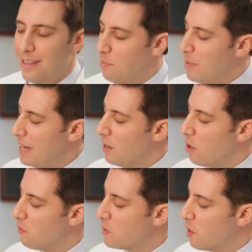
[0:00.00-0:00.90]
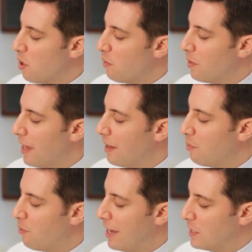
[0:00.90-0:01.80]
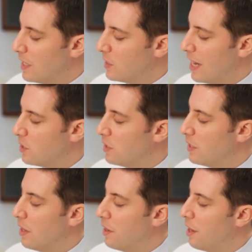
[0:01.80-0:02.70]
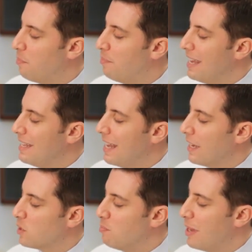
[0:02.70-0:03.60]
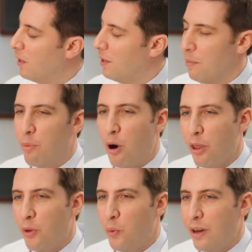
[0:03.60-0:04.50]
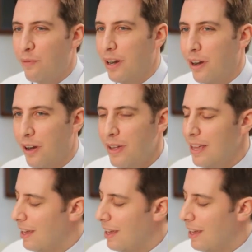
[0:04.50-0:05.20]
The median nerve is a nerve that provides sensation to the thumb, index, middle, and part of the ring finger,